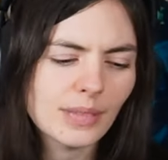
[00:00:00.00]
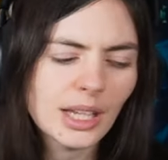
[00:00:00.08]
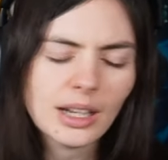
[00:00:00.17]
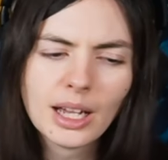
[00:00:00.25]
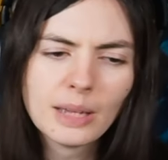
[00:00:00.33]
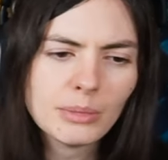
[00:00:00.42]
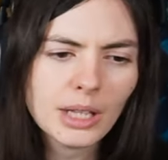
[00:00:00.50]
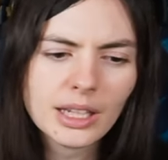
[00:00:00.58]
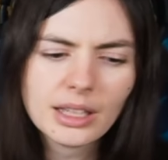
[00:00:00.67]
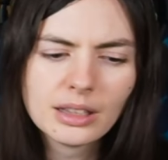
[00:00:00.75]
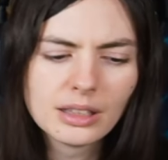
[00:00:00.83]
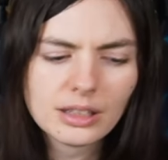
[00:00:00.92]
And I'm
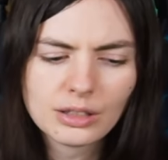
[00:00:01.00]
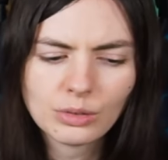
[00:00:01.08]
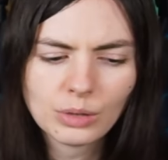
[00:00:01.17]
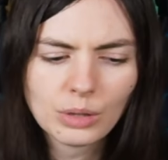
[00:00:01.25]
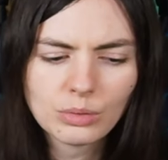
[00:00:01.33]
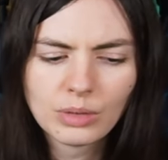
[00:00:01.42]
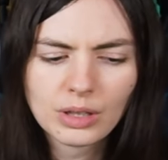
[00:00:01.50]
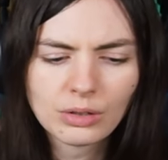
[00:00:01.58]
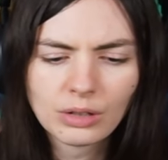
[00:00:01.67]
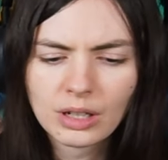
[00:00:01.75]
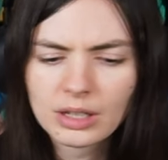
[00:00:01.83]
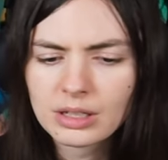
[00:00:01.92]
liking this growth with
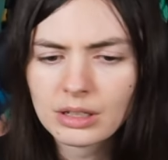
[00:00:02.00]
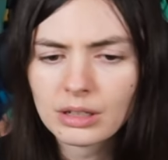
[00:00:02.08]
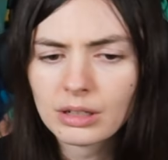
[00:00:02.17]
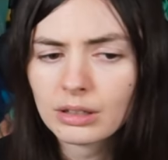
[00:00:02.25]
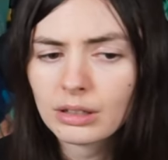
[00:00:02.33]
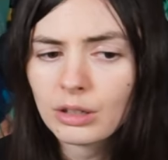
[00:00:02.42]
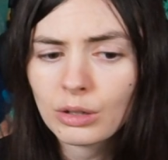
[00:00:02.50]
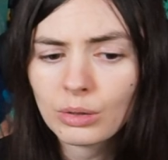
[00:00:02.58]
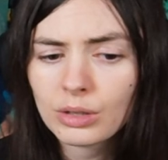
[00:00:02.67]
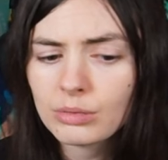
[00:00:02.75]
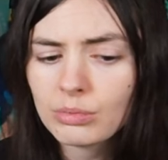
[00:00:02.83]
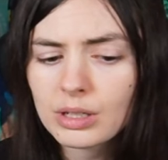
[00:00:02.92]
Crosshair. You know,
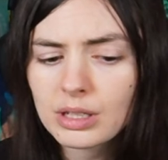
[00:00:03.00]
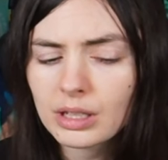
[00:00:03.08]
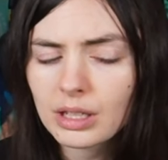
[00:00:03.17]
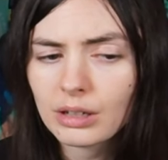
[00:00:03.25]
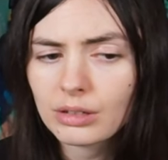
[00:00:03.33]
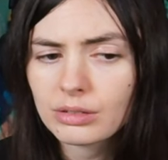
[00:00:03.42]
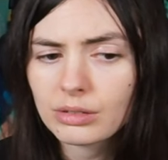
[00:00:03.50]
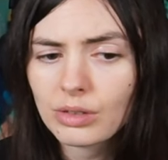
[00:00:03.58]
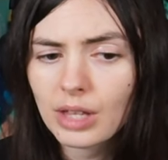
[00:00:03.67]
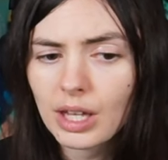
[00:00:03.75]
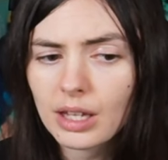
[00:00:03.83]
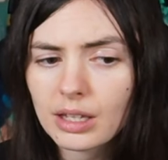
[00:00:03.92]
this was a character
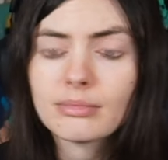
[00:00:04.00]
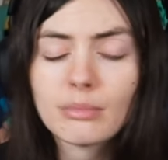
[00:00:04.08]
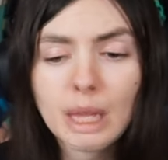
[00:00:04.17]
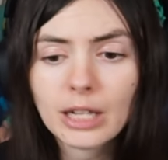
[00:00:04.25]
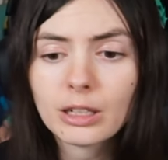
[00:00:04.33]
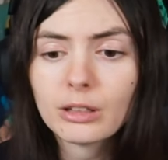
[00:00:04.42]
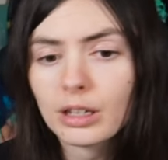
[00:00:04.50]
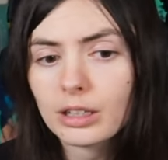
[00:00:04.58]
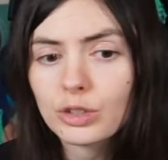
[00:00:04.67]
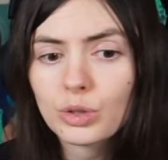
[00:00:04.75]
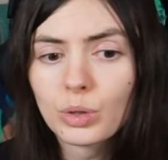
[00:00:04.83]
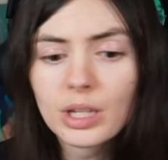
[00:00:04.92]
that made a lot
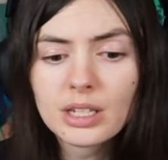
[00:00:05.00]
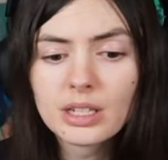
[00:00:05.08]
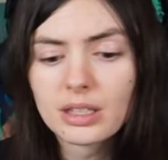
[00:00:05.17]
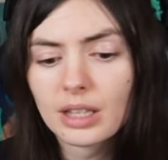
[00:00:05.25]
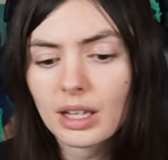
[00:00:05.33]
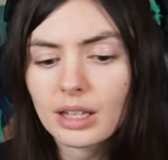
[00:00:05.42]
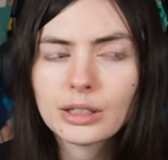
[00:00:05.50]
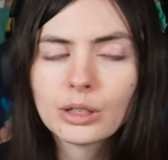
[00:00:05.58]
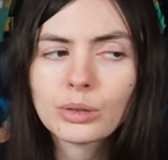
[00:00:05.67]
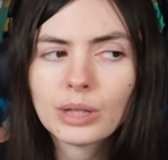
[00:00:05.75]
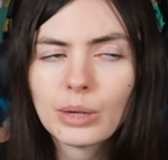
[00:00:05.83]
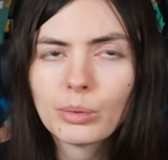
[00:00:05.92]
of choices that, you
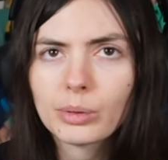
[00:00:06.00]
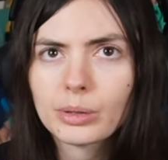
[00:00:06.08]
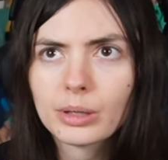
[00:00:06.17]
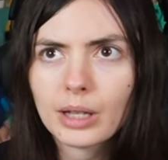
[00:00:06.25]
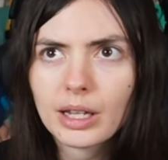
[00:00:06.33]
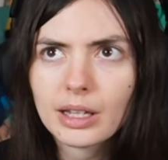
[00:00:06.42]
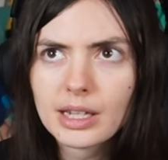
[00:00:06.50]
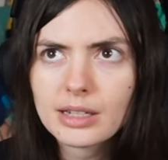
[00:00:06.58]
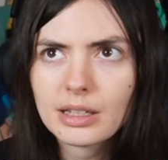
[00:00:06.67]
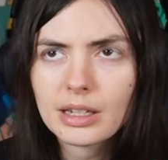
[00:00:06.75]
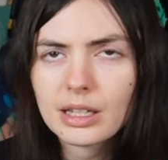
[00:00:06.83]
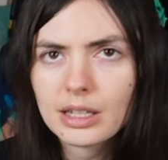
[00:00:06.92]
know, they were, the, I guess,
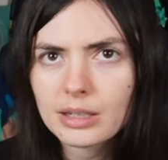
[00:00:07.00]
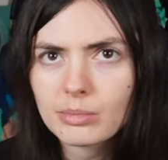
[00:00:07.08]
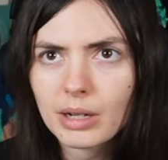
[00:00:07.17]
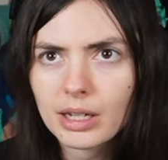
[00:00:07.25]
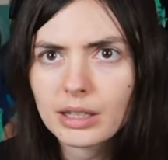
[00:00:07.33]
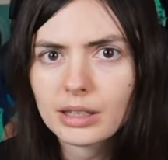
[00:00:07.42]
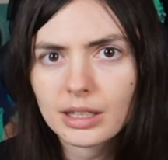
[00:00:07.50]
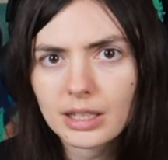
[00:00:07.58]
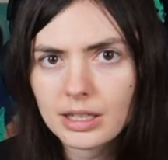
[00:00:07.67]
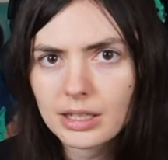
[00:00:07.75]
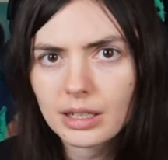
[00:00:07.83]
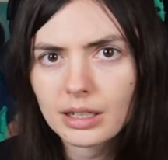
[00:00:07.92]
in his mind, like he
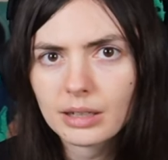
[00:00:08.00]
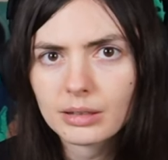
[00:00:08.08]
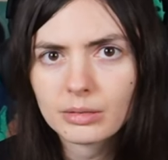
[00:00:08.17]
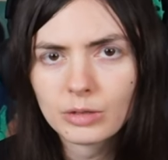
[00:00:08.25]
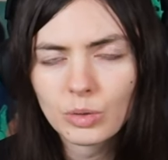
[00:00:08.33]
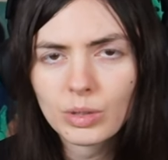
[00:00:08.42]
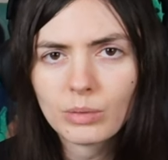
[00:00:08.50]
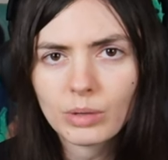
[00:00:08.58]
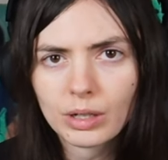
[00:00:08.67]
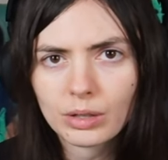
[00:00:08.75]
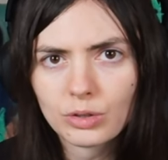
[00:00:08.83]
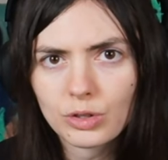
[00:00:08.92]
said, doing what
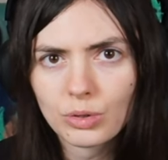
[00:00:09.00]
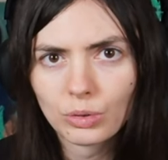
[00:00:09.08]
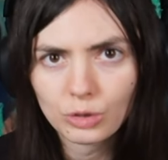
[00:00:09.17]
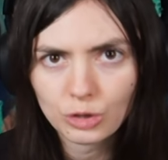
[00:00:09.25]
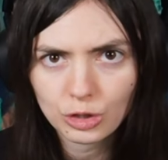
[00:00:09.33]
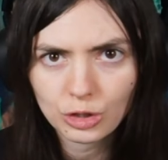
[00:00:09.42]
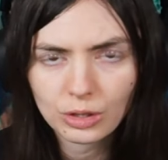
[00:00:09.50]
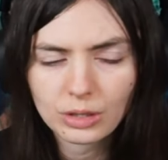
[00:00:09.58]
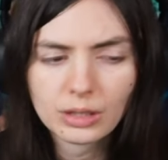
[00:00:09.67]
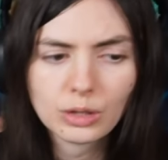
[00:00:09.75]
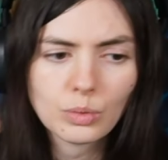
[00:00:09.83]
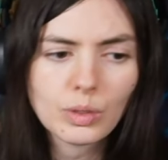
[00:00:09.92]
a good soldier should,
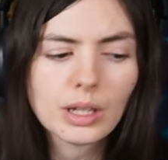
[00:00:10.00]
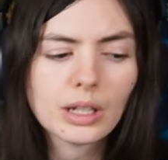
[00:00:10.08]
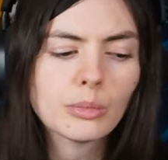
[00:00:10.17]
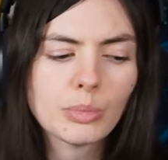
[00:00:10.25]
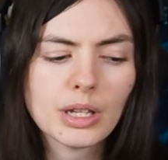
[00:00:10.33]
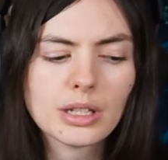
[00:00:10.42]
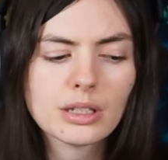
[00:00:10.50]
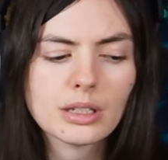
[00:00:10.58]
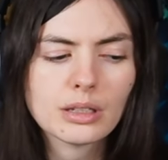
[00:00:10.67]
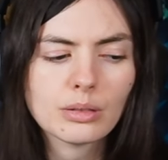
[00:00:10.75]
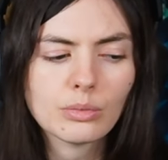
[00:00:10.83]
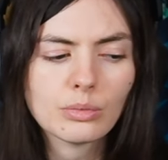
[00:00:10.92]
doing the
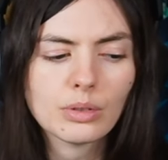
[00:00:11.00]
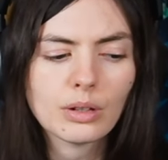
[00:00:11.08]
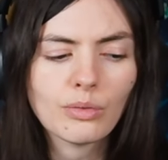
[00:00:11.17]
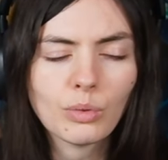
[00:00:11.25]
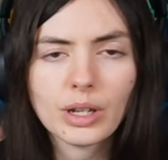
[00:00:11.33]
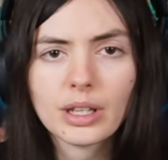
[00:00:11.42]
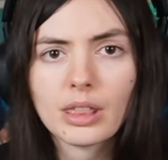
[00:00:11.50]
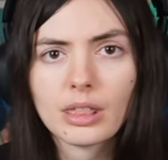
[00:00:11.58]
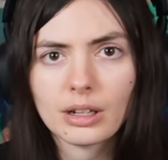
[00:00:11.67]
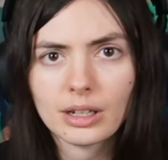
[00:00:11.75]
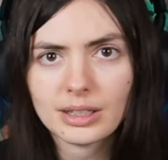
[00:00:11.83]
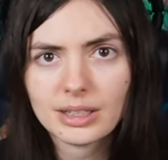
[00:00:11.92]
best of what he
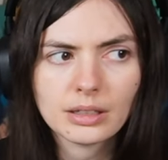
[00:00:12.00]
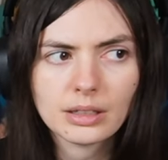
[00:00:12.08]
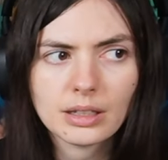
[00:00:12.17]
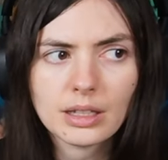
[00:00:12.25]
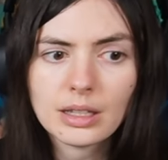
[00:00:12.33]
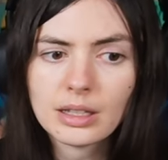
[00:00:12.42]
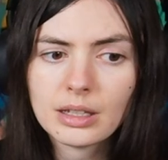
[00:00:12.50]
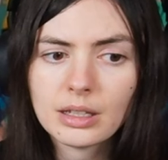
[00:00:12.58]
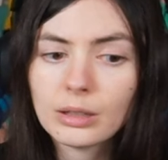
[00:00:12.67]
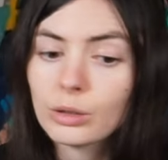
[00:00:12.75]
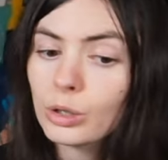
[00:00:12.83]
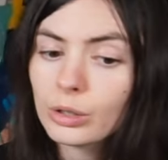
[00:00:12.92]
thought.
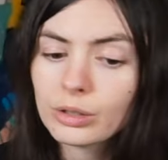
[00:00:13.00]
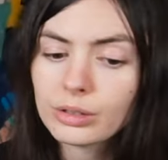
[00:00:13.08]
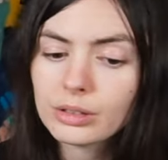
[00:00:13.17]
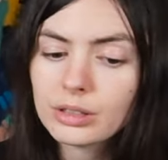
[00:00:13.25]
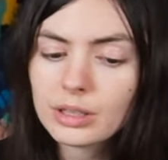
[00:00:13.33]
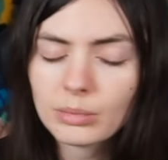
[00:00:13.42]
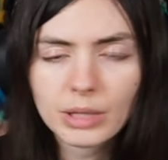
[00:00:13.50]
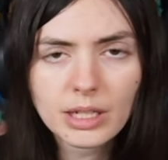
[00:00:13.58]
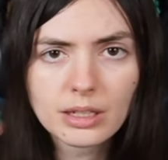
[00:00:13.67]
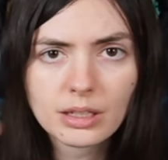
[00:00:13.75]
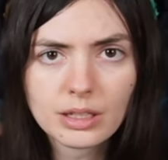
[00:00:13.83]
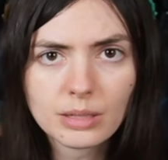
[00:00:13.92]
He learned some
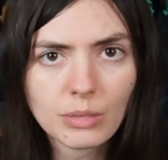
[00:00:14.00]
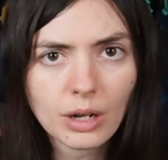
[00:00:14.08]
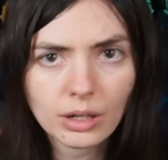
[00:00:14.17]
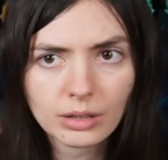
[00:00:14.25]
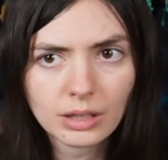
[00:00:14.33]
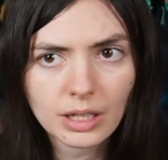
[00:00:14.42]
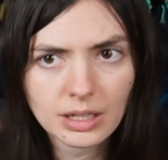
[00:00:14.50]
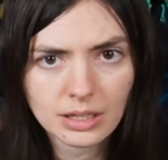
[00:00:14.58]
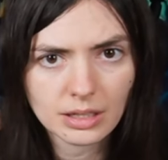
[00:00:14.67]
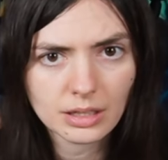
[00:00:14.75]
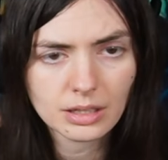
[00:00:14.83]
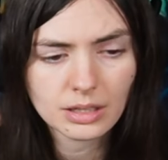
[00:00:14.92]
lessons, some hard
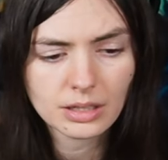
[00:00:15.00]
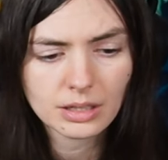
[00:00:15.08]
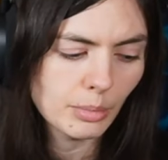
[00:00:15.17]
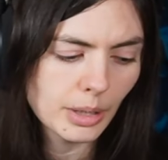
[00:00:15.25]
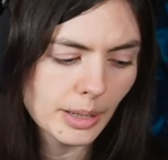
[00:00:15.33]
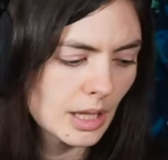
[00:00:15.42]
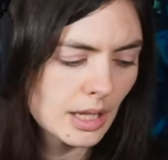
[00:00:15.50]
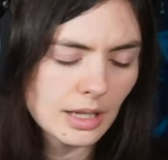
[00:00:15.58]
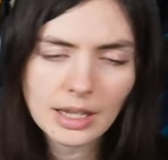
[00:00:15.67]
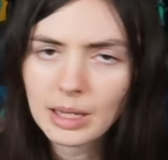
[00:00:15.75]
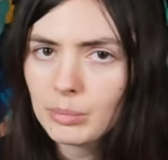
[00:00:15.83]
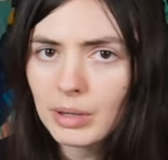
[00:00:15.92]
lessons, but he
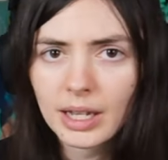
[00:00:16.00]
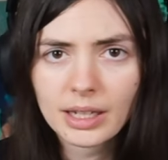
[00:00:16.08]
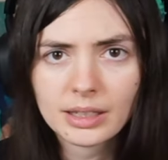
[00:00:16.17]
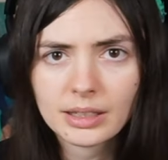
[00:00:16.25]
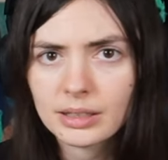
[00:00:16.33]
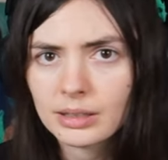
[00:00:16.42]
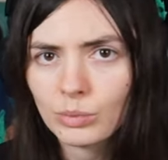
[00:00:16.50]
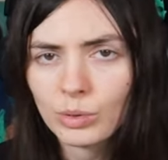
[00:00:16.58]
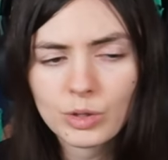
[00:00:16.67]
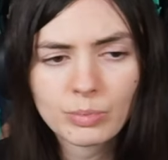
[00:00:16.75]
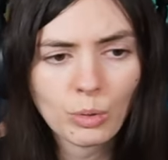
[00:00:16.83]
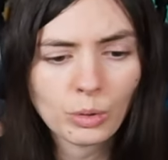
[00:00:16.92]
came back when
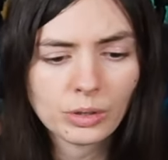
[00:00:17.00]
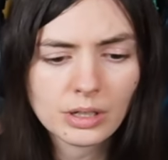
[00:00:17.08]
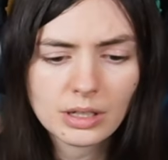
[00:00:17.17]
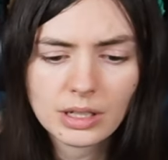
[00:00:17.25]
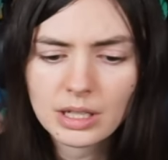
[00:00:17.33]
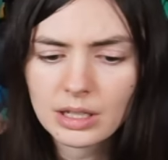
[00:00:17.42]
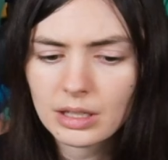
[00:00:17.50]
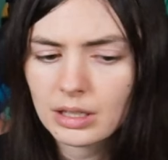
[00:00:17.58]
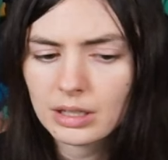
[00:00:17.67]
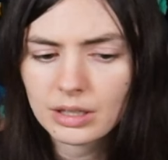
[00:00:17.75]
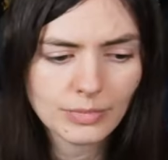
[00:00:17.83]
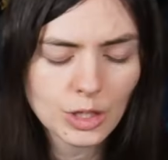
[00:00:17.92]
it was important.
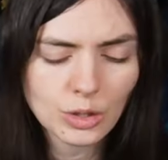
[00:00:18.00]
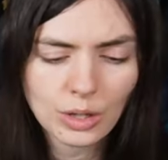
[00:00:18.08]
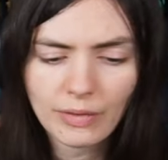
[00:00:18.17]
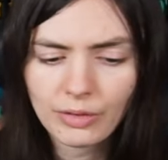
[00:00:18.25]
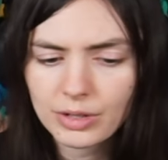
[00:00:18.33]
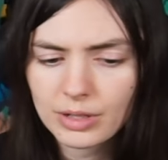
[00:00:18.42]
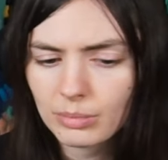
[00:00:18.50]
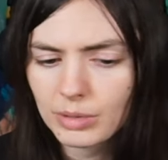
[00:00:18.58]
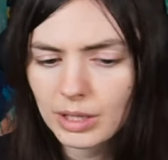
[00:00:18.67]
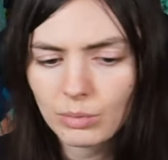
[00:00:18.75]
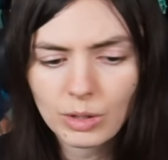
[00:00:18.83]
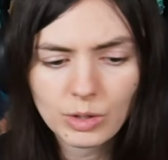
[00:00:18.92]
He stood up for
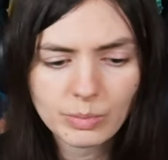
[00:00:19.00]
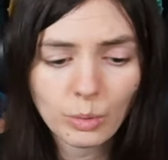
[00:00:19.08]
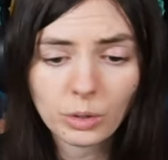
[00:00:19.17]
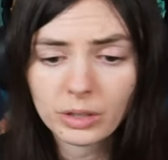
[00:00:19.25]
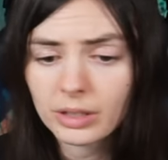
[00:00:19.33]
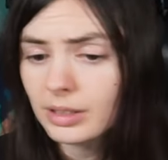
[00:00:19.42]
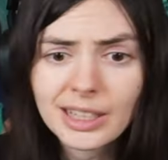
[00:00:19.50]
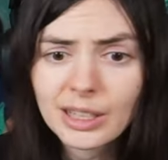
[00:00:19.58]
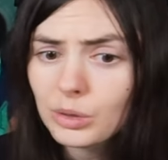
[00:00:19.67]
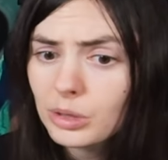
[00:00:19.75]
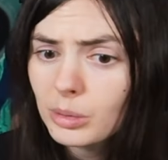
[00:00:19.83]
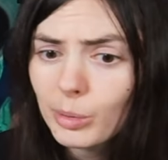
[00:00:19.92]
something when it was important.
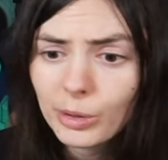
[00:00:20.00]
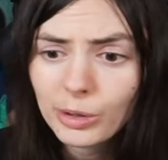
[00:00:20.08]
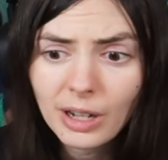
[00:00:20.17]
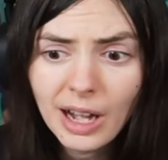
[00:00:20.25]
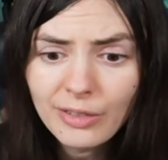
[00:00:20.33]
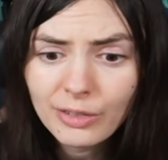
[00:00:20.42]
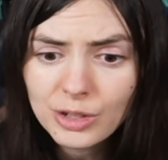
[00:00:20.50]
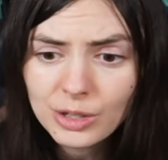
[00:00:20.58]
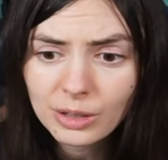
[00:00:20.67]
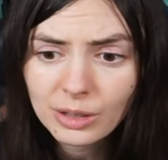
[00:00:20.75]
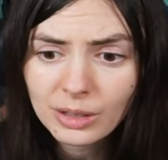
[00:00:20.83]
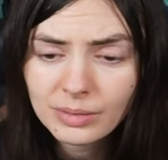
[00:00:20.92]
Killed an Imperial
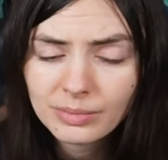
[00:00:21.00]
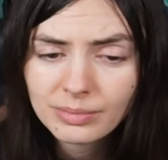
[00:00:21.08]
officer.